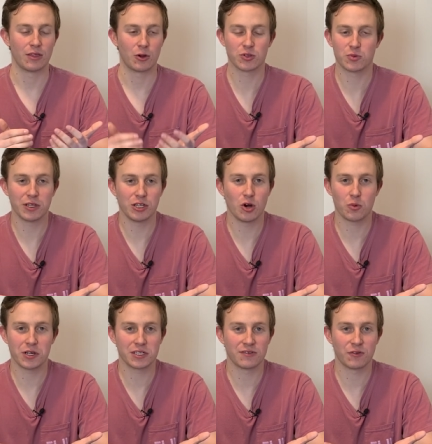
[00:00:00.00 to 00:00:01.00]
There is really no
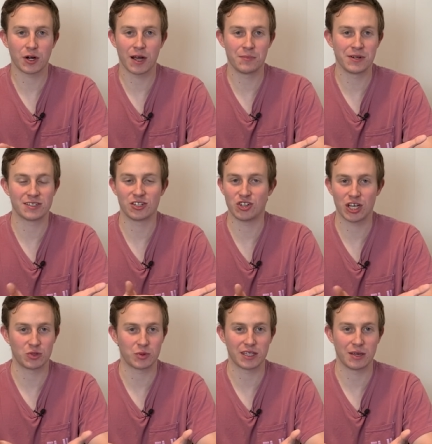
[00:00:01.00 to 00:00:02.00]
reason for companies to
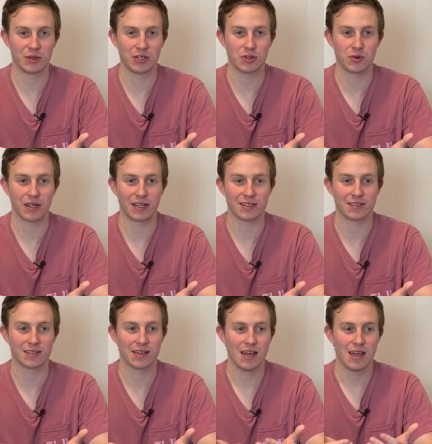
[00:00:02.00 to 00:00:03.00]
change what they've been doing,
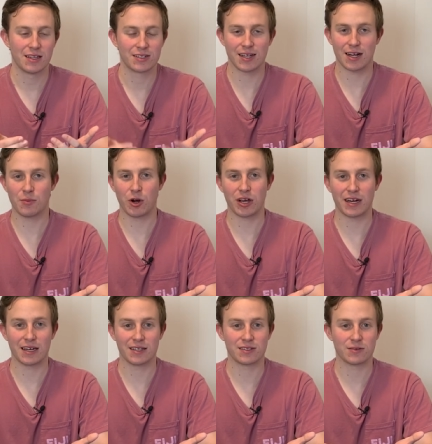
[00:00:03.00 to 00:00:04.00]
as the stock market
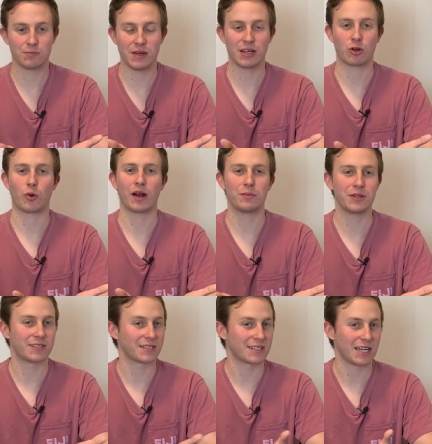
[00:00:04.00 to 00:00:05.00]
has been
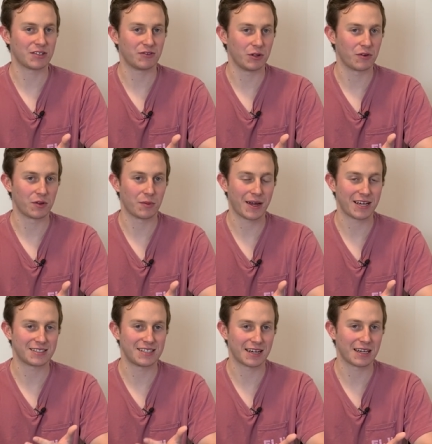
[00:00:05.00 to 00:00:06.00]
incredibly successful over the
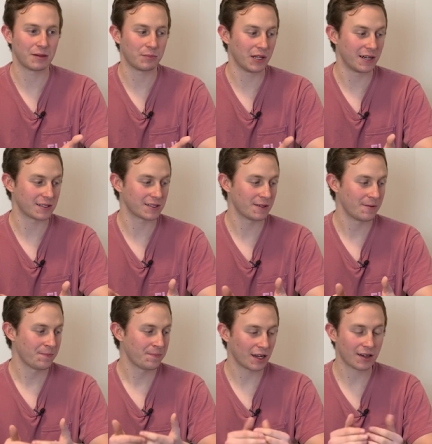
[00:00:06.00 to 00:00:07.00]
past decade plus.
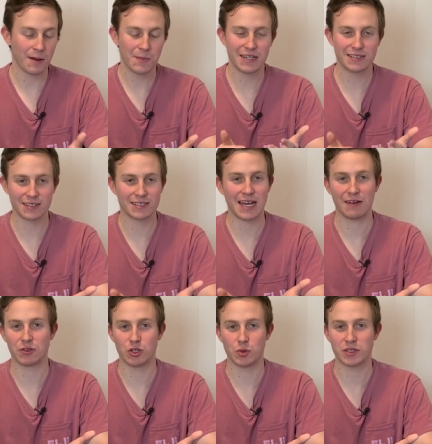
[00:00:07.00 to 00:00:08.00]
A company doesn't
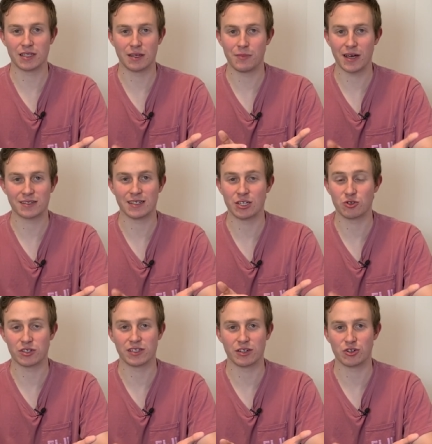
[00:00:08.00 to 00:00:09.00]
have to do what's in the best
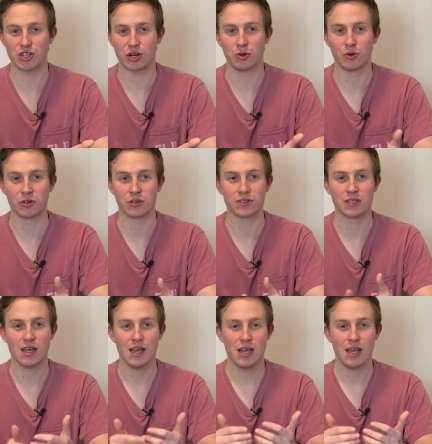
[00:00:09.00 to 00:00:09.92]
interest of their shareholders.